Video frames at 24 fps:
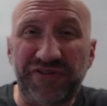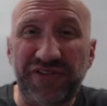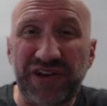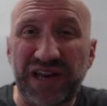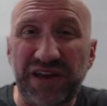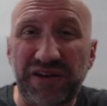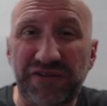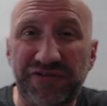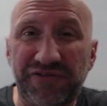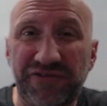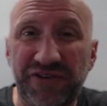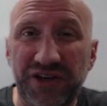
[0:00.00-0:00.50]
a
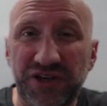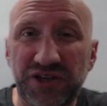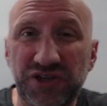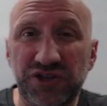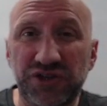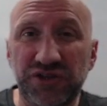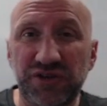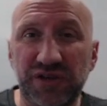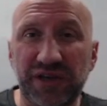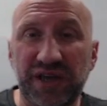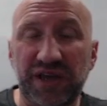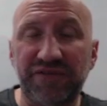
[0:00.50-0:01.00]
fillet of
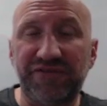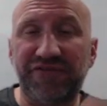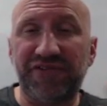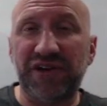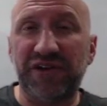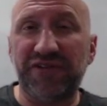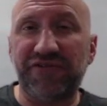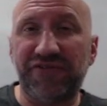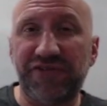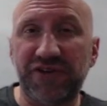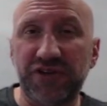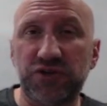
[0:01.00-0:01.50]
fish. Okay,
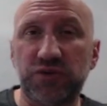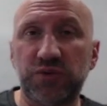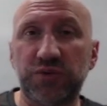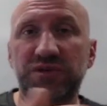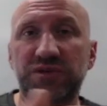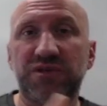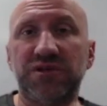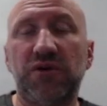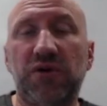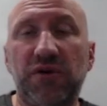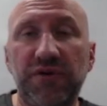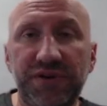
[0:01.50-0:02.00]
fillet of fish
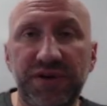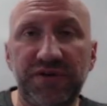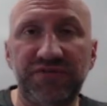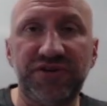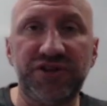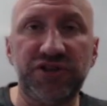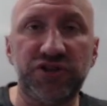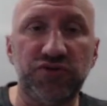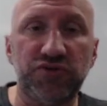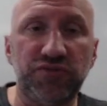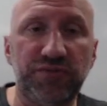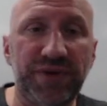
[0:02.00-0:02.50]
was not on the
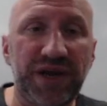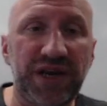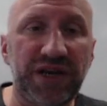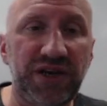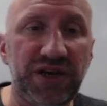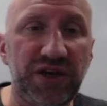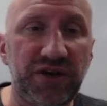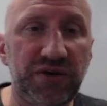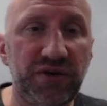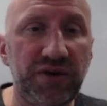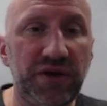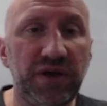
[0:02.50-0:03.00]
original
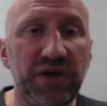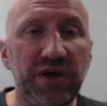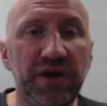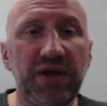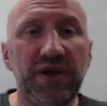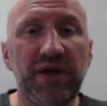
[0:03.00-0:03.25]
menu.